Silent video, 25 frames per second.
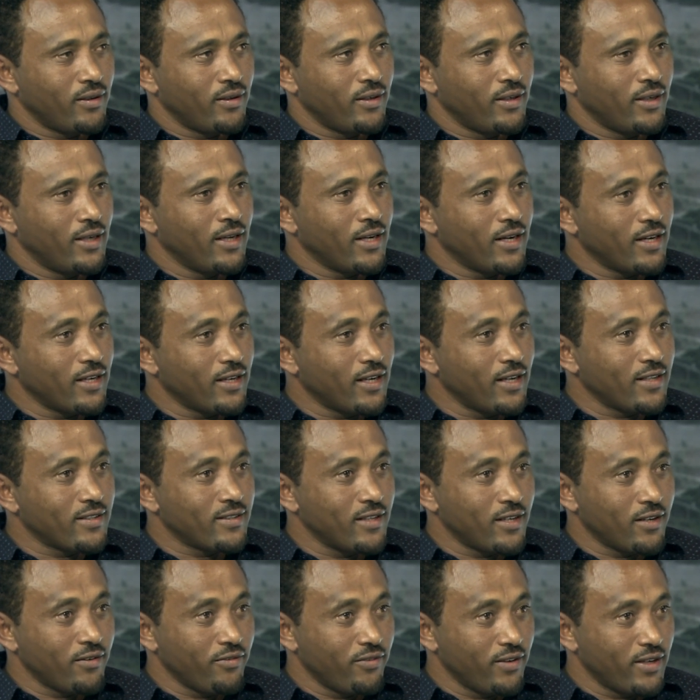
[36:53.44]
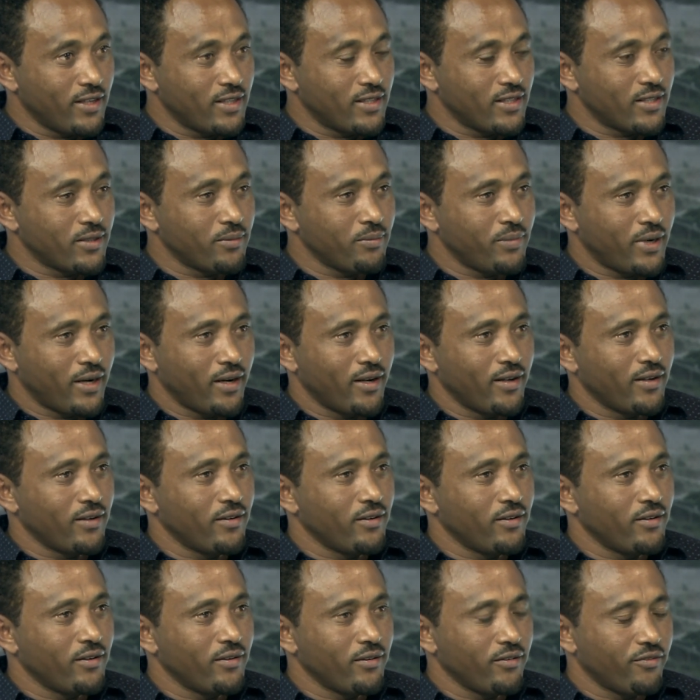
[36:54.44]
irrigate their fields by
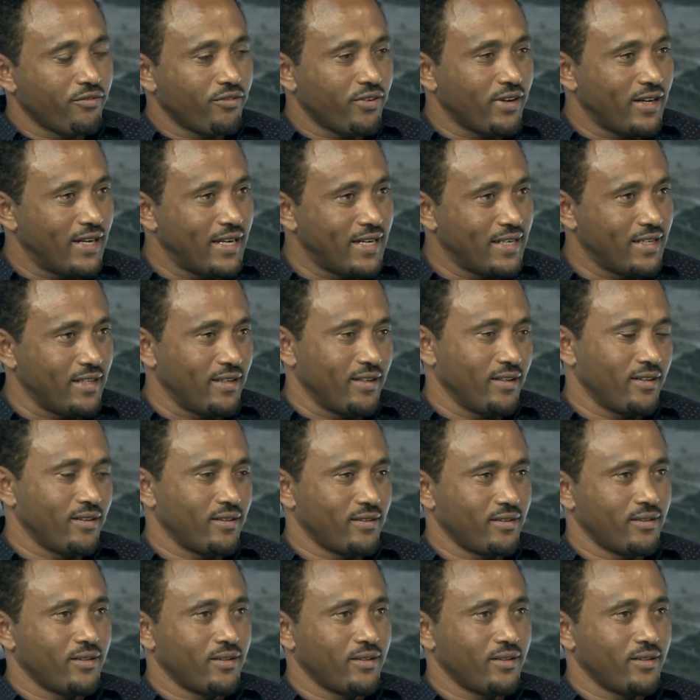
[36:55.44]
flooding